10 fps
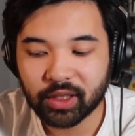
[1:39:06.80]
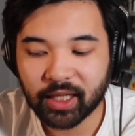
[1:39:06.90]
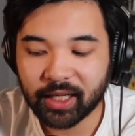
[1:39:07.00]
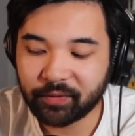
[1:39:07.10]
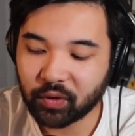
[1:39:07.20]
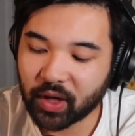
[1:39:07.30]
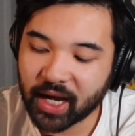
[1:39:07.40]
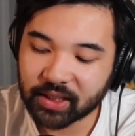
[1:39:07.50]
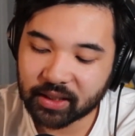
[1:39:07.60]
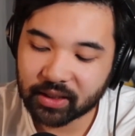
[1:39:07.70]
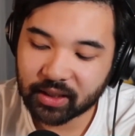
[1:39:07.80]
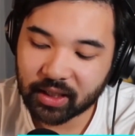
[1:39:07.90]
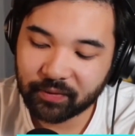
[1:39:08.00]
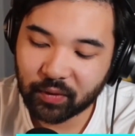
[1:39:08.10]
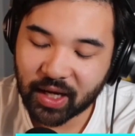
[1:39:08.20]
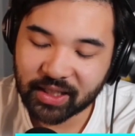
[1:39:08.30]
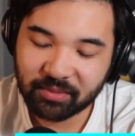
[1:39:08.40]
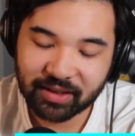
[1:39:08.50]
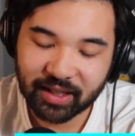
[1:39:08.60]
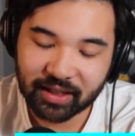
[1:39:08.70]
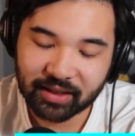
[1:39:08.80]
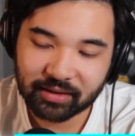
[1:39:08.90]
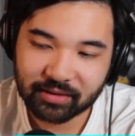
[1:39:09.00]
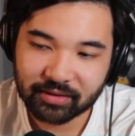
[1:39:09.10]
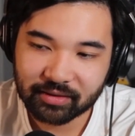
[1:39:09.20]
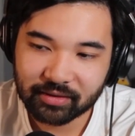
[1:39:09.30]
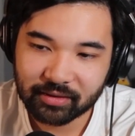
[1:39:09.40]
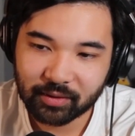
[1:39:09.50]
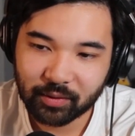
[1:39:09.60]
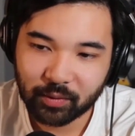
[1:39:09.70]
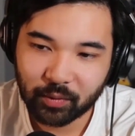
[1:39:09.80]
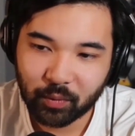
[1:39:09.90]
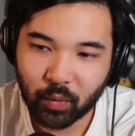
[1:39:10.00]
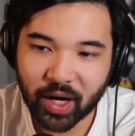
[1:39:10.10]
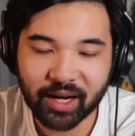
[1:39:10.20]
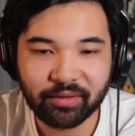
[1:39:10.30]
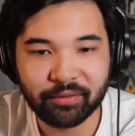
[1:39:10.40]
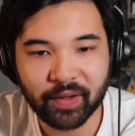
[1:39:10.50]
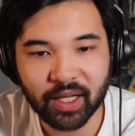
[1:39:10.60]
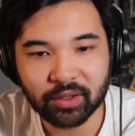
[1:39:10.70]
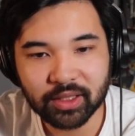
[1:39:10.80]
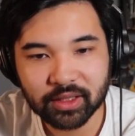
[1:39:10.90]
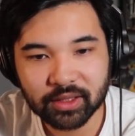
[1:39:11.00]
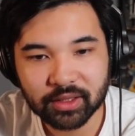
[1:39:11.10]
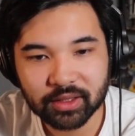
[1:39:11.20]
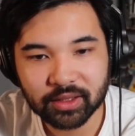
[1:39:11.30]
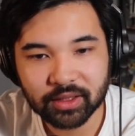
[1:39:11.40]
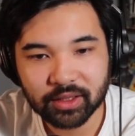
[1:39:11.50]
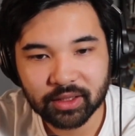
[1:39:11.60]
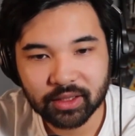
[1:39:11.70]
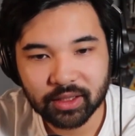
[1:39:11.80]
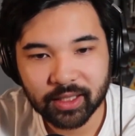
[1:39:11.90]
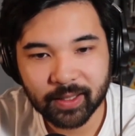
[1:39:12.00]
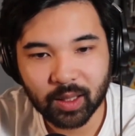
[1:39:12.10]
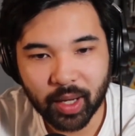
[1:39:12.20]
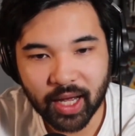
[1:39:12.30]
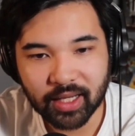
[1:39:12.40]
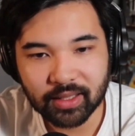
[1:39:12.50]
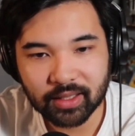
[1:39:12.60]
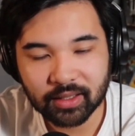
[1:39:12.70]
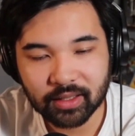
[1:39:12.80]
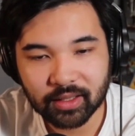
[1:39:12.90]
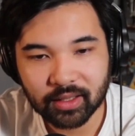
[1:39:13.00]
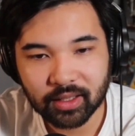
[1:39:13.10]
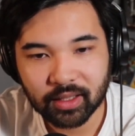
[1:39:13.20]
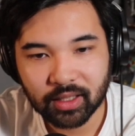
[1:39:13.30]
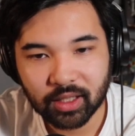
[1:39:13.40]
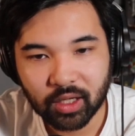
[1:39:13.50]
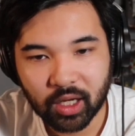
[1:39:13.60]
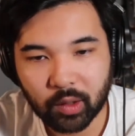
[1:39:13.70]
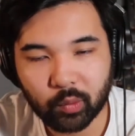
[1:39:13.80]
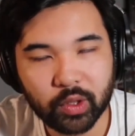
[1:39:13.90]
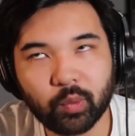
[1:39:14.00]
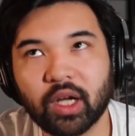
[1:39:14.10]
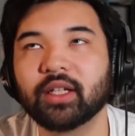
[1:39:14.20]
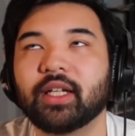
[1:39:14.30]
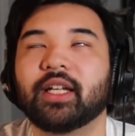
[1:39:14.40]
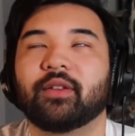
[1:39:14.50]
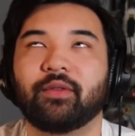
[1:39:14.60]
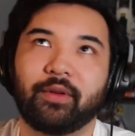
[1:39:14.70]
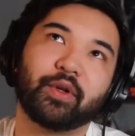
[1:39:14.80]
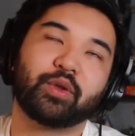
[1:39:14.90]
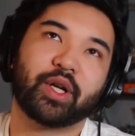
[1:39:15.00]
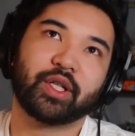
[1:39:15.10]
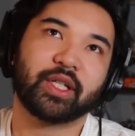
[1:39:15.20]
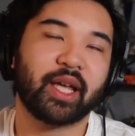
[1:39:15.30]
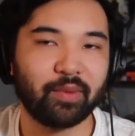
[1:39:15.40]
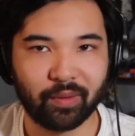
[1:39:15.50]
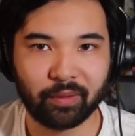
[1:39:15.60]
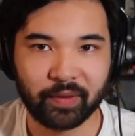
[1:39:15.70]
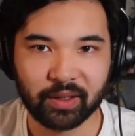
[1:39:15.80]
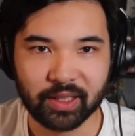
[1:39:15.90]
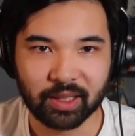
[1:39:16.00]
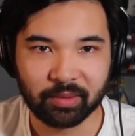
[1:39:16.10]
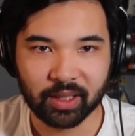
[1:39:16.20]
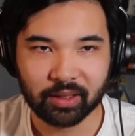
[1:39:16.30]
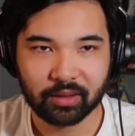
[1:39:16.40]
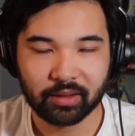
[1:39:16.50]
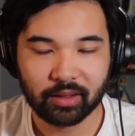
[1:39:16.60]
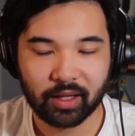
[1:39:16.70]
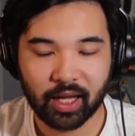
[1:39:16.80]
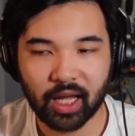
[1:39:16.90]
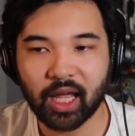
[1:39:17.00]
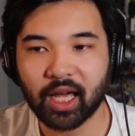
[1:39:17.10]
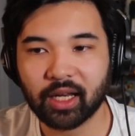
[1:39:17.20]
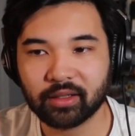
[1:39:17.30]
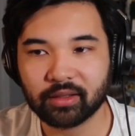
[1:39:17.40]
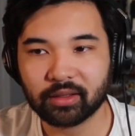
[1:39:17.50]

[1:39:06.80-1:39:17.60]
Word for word: if you ask someone like, why have they failed in the past? Hey, well, the first question is, have you ever failed at something? And